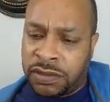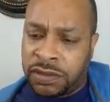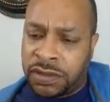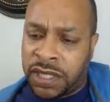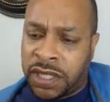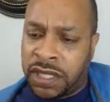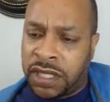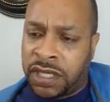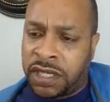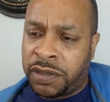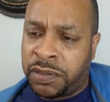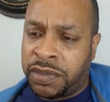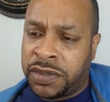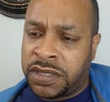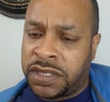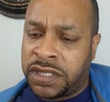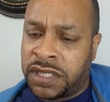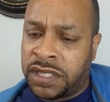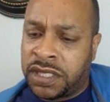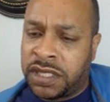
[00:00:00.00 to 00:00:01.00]
Not hundred
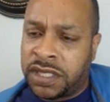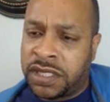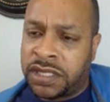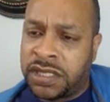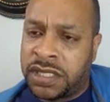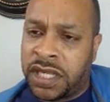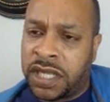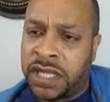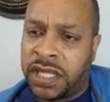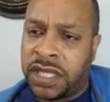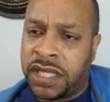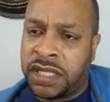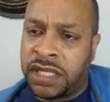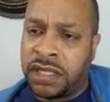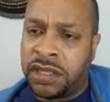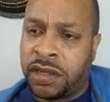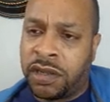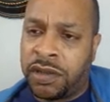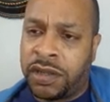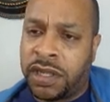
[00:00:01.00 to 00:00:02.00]
percent, because then
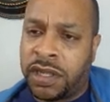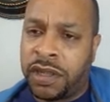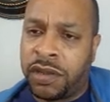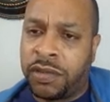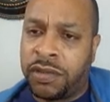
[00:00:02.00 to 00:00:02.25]
you know the